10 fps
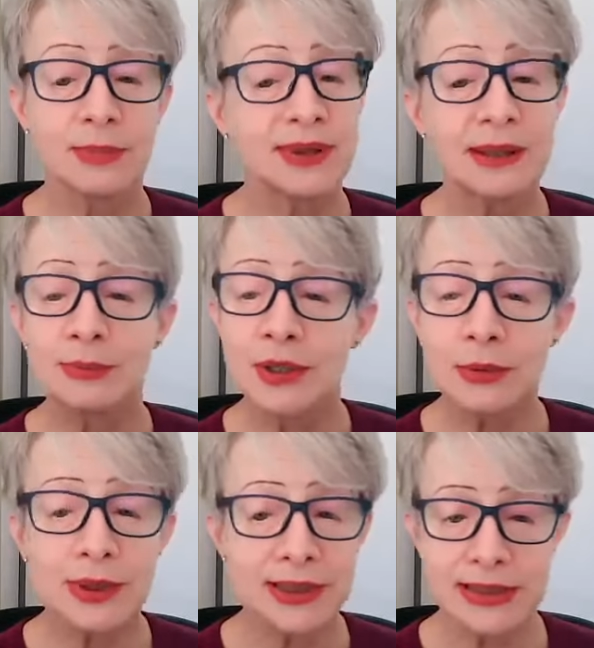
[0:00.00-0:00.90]
But they
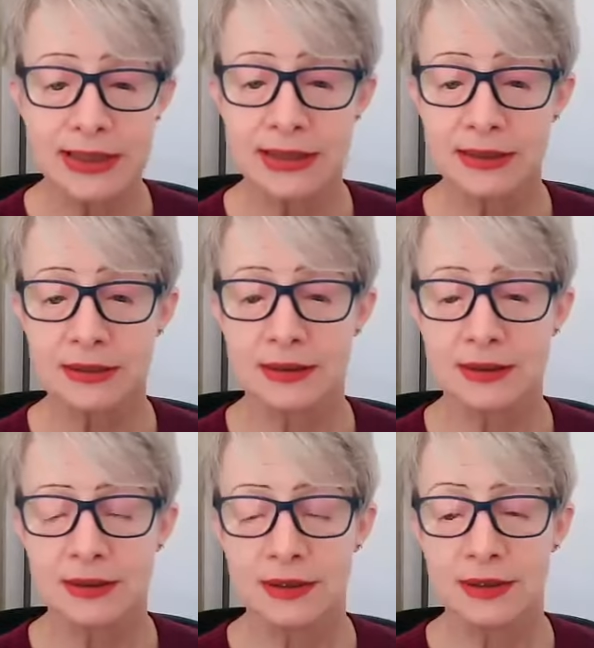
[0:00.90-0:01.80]
blew it.
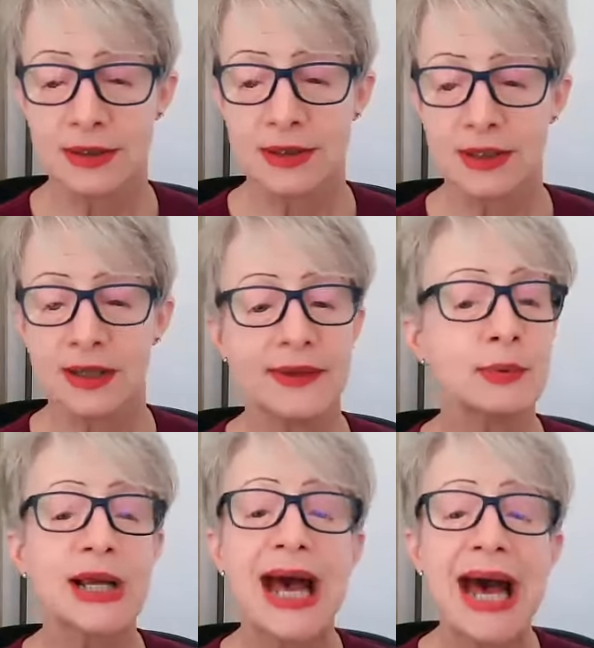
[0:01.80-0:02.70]
And they
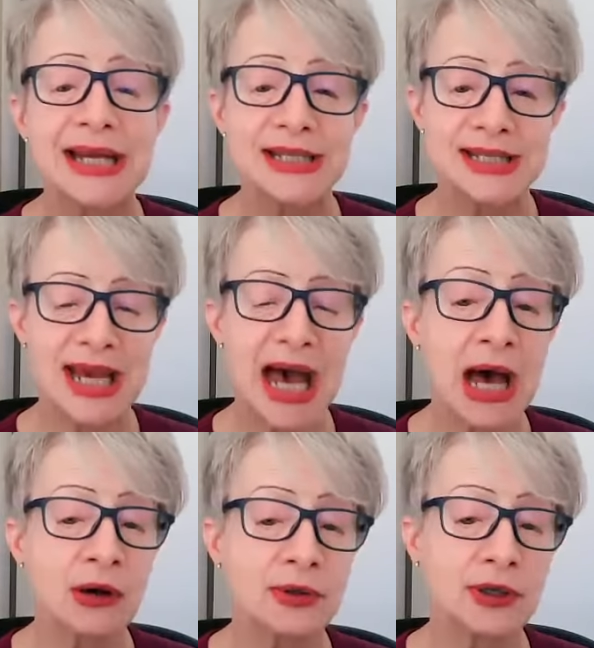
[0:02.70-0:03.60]
were cast
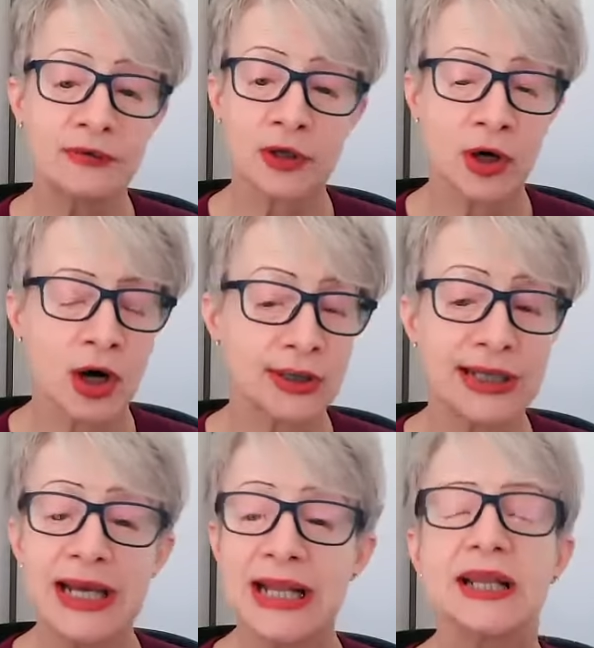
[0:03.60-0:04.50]
out of the
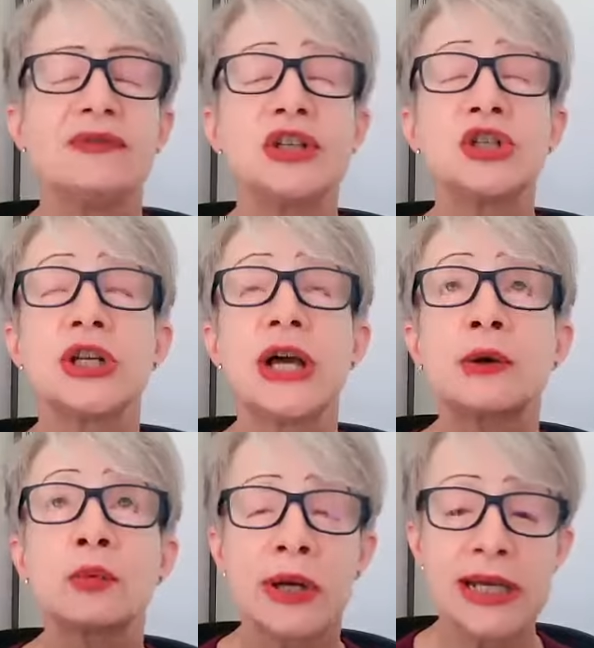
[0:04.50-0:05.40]
garden, leaving
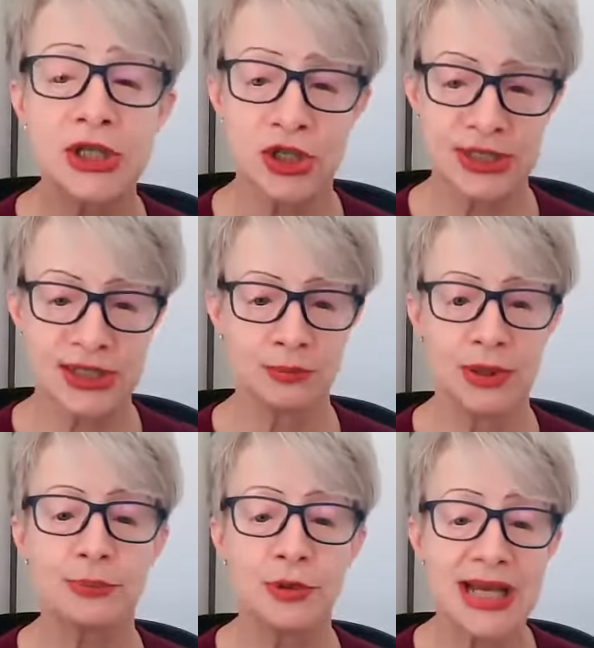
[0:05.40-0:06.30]
generations of
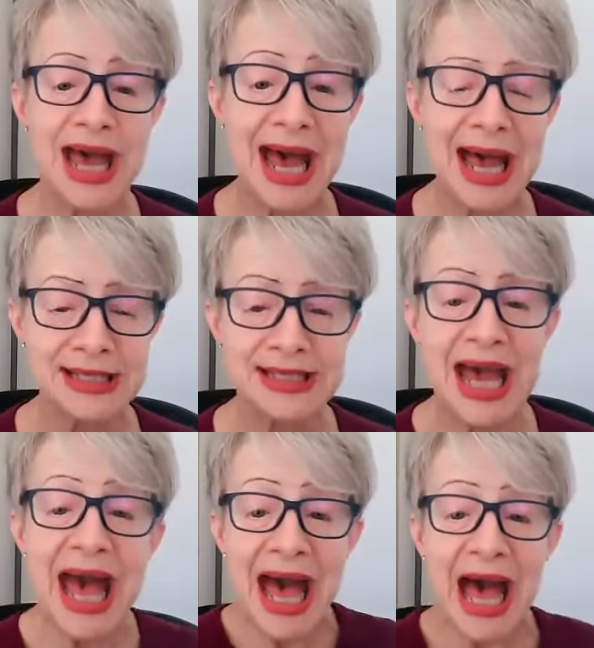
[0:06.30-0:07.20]
people to ask
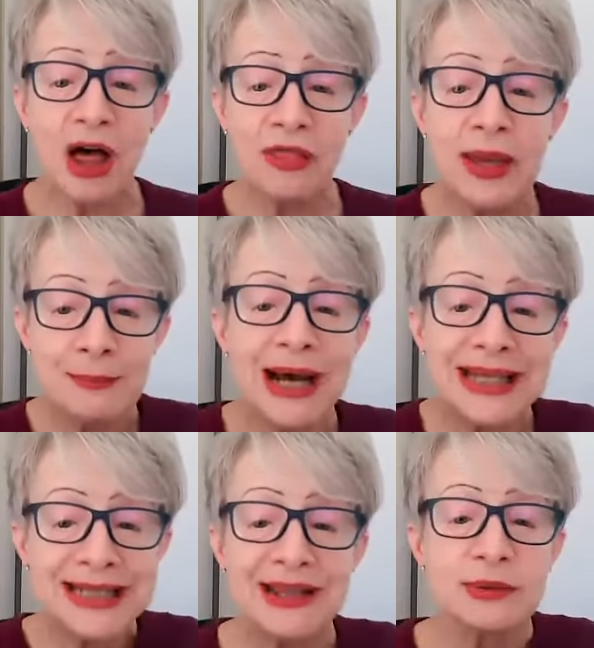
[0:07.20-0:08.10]
how they
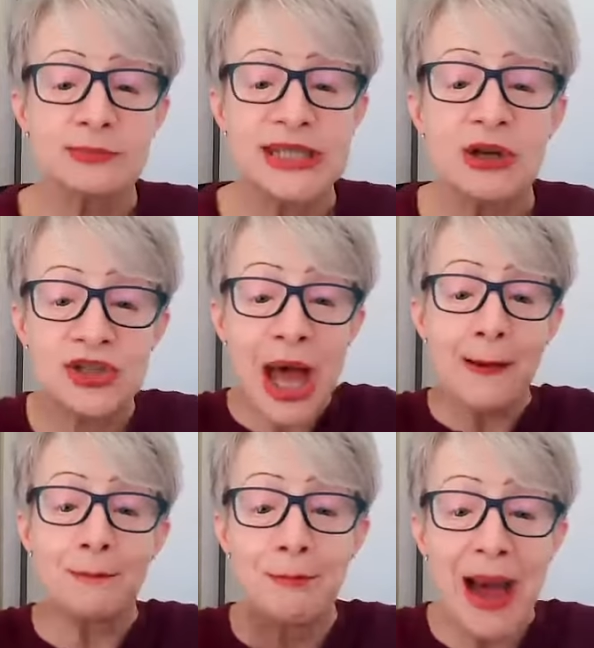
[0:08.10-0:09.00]
might get themselves
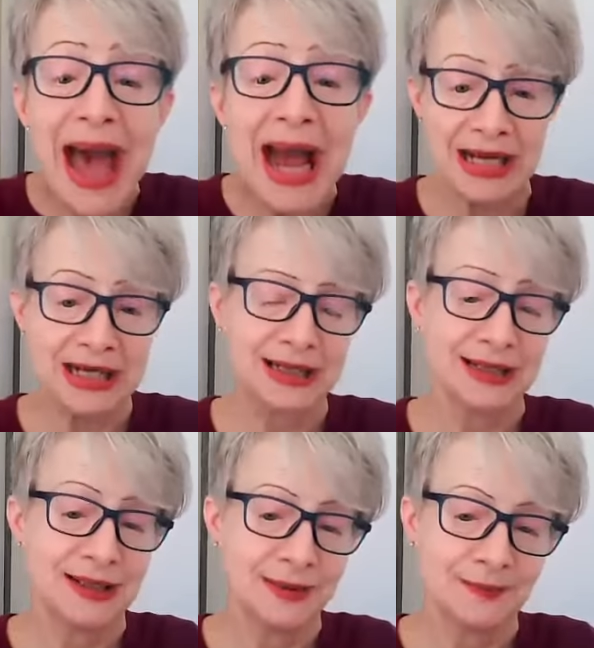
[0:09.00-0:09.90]
back